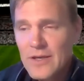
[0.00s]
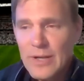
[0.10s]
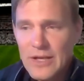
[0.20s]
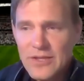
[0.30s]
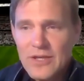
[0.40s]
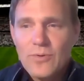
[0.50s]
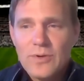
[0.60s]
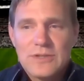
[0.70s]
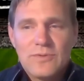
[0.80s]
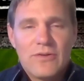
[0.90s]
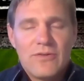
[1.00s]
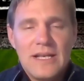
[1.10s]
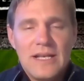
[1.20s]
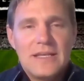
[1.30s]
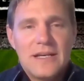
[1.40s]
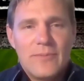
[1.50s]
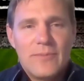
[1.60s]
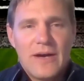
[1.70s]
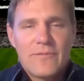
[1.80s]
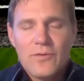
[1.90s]
But I think what really
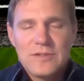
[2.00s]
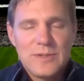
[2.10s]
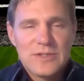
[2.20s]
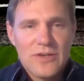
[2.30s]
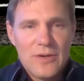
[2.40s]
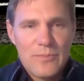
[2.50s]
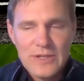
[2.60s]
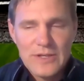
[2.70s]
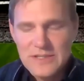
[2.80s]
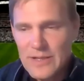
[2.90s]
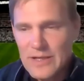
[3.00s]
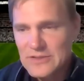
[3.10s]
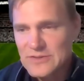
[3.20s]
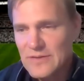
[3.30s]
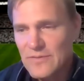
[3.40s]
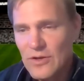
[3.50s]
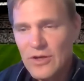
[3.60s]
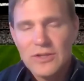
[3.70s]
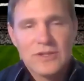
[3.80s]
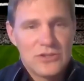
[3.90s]
I've always been so impressed about is, if you
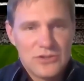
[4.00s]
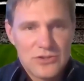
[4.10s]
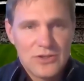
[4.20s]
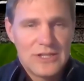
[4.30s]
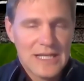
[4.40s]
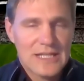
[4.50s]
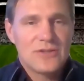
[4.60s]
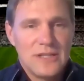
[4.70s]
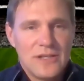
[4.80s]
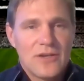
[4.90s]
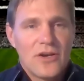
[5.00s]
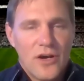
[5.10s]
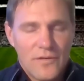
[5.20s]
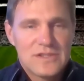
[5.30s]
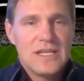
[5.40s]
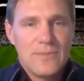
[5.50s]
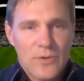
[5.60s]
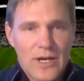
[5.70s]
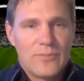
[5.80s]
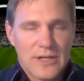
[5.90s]
look at the trajectory of Team
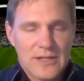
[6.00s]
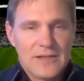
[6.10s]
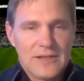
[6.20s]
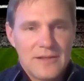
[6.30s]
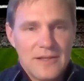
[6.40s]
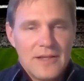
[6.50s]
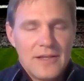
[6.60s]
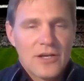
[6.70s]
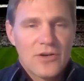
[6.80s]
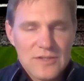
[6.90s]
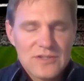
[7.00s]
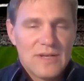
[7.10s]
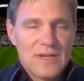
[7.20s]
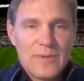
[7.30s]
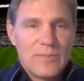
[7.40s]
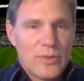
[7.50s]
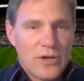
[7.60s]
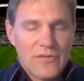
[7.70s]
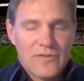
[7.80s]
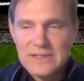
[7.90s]
Great Britain, Chris has really been
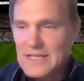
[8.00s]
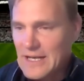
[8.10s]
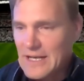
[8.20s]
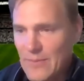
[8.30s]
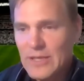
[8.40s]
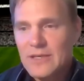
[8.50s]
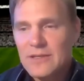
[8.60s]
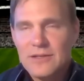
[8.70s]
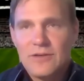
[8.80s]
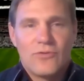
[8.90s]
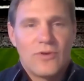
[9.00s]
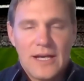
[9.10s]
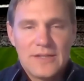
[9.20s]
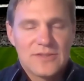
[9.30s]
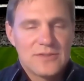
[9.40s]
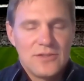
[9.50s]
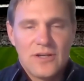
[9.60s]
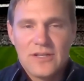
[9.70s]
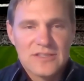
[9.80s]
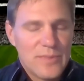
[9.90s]
part of a dynamic rise.
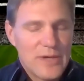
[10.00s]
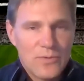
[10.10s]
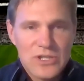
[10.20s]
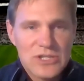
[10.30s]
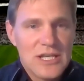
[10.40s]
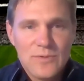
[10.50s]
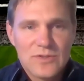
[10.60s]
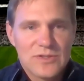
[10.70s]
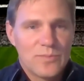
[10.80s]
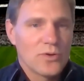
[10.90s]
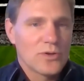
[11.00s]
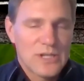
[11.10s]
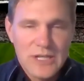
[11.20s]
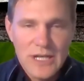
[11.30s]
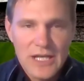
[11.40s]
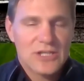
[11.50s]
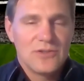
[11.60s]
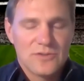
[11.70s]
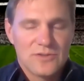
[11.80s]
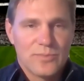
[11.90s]
It doesn't matter which team you support, which nation
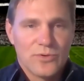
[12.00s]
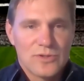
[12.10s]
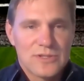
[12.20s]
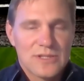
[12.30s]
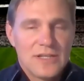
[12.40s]
you support.